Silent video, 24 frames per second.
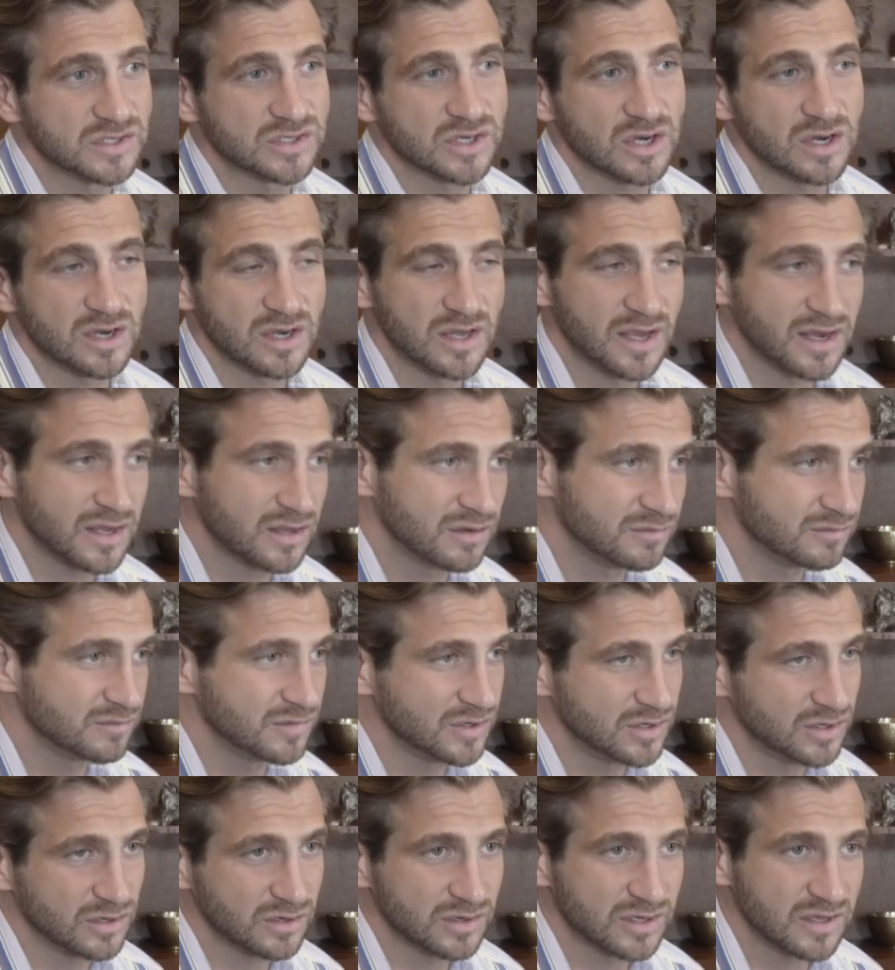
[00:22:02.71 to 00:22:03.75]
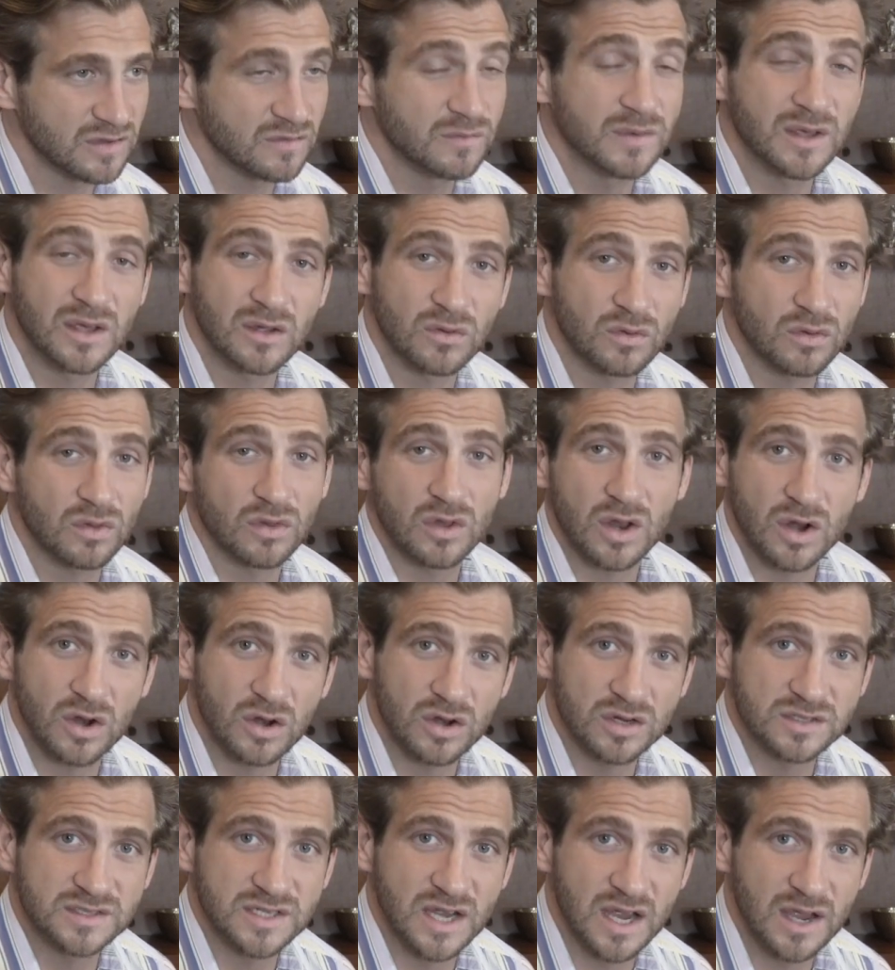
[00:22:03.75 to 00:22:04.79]
they started giving me a lot of
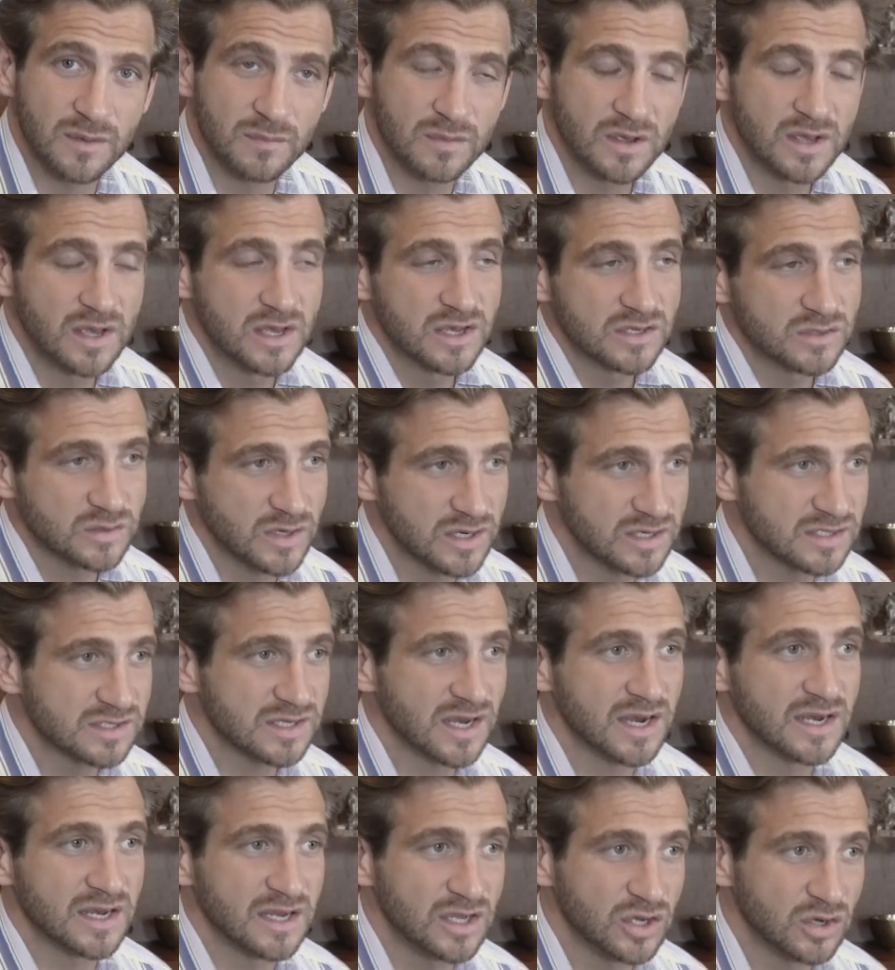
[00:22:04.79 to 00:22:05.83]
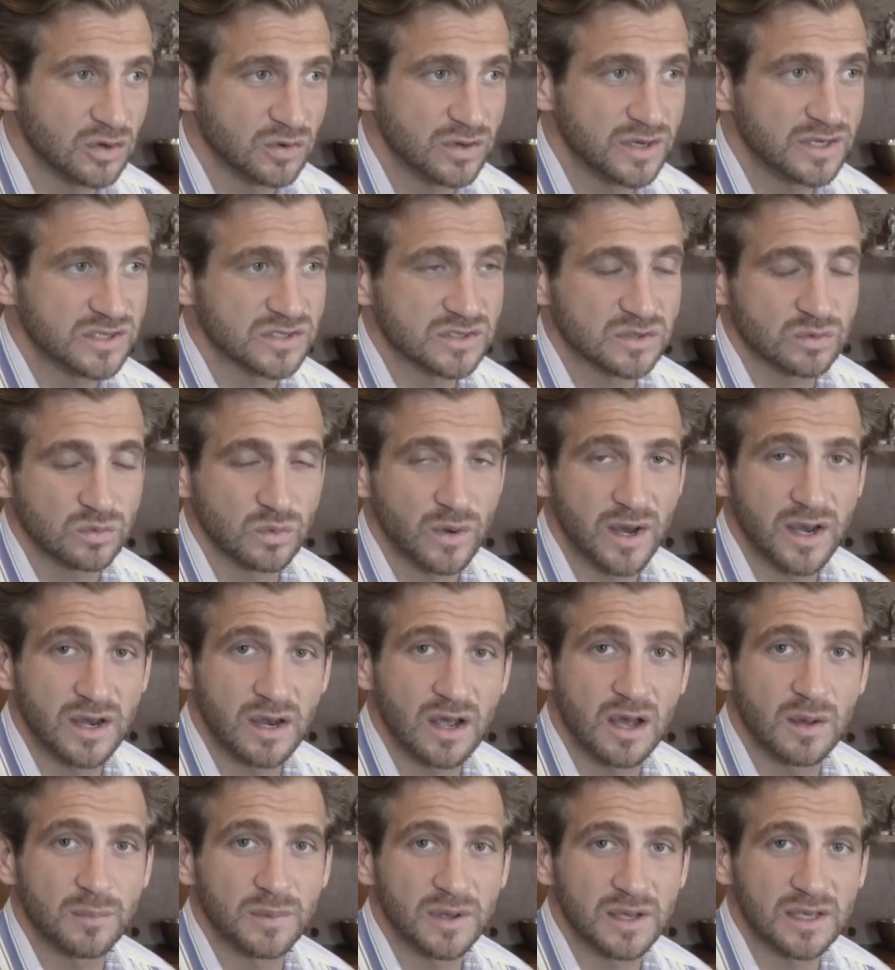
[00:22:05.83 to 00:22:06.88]
hard time. So I decided to increase the rate
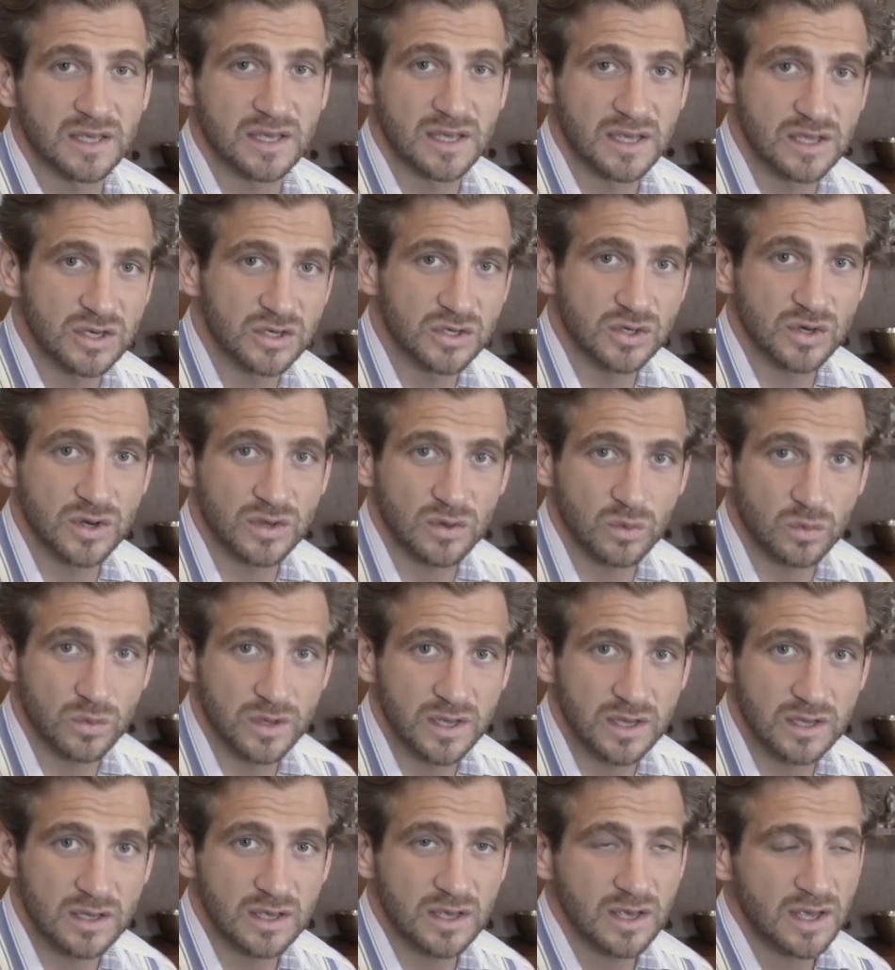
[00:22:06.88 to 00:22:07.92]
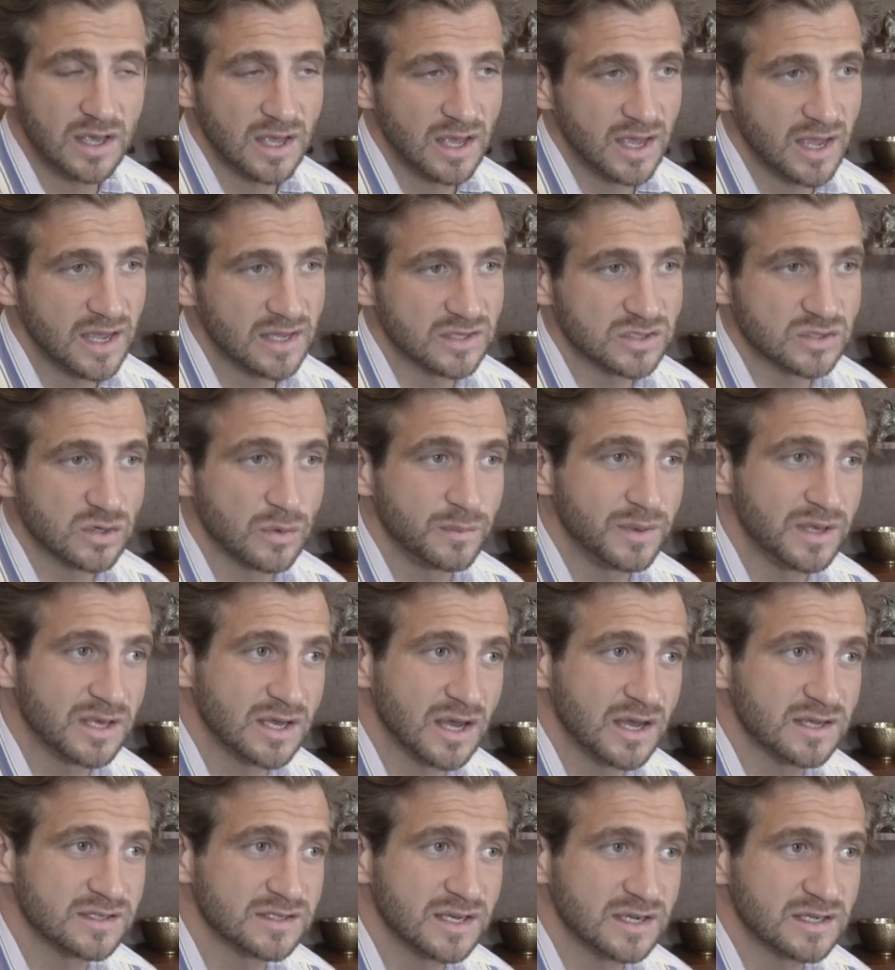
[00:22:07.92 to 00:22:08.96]
up again during the week. And so
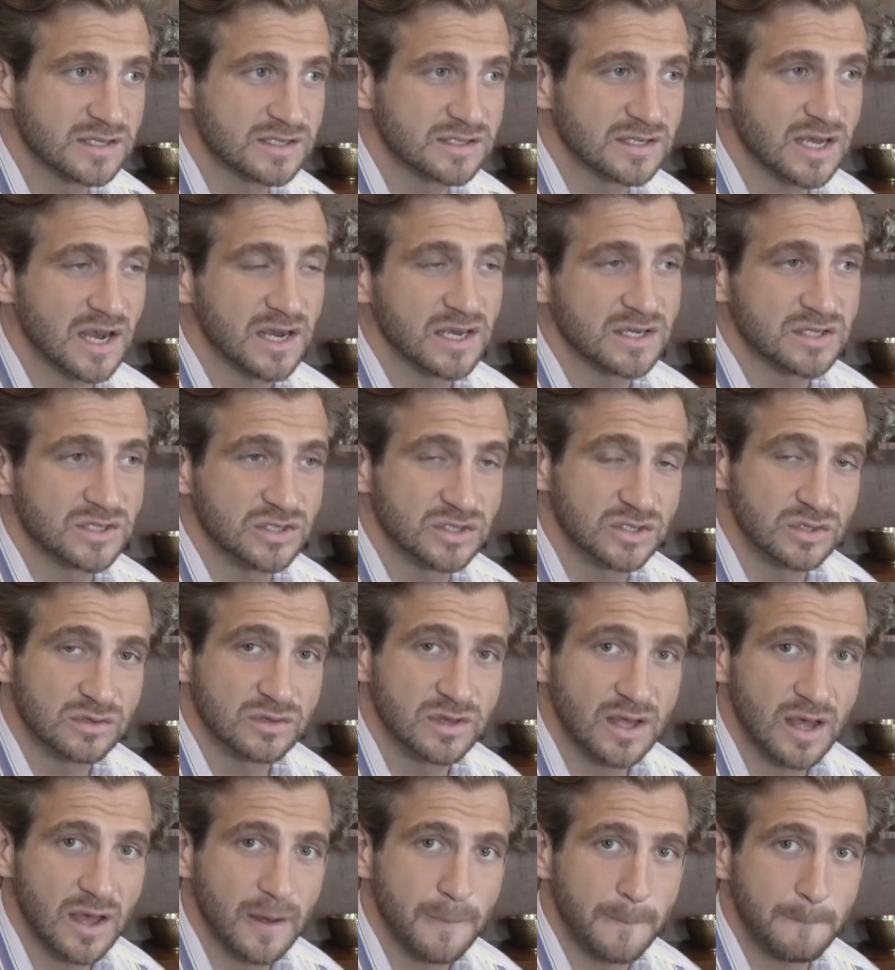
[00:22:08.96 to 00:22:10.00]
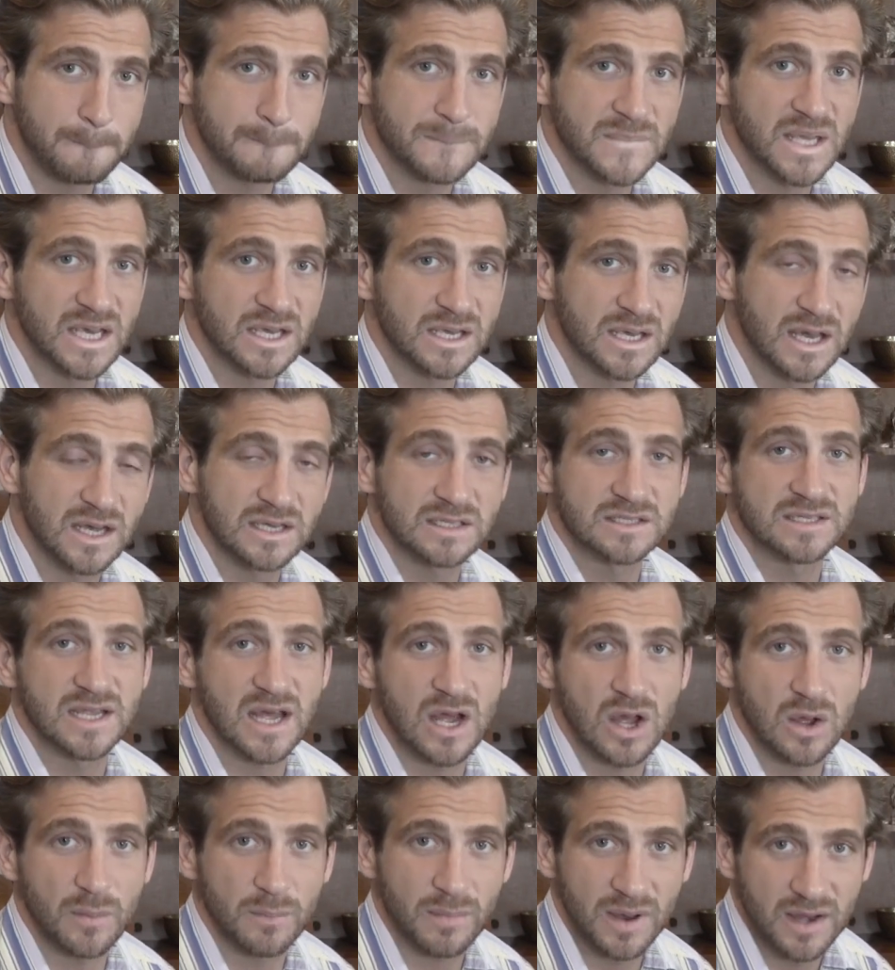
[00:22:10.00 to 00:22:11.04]
because I decided to do that, it cut
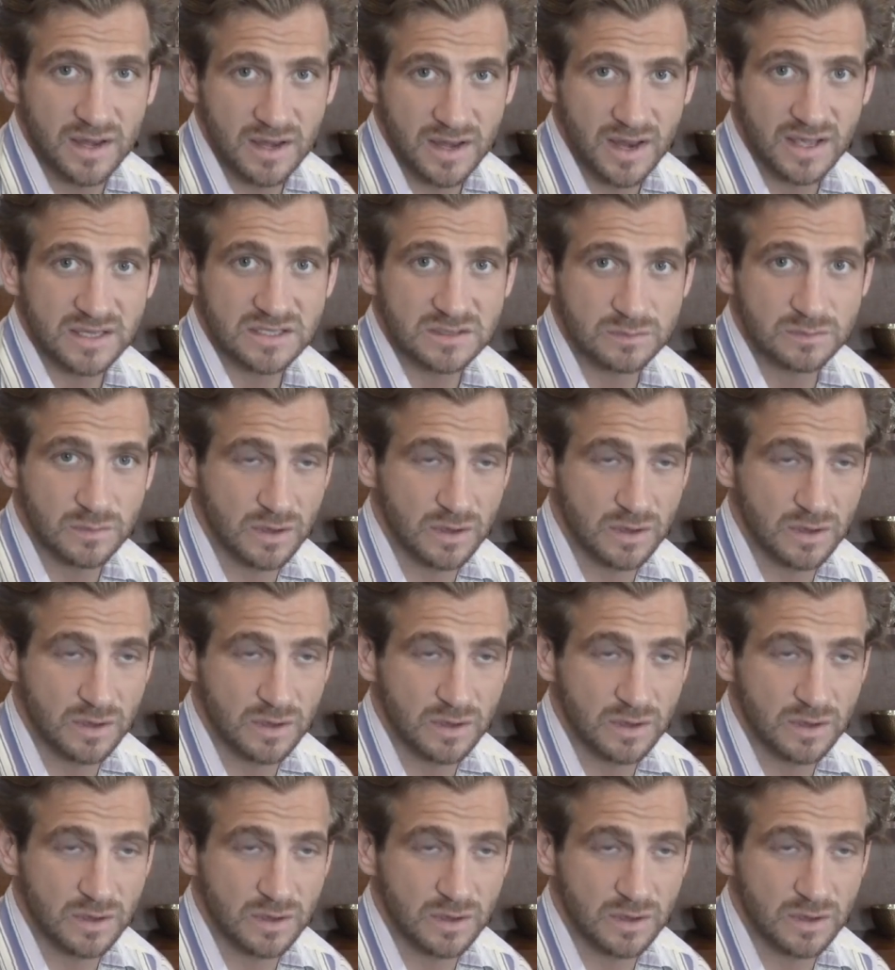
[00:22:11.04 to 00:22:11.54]
down my next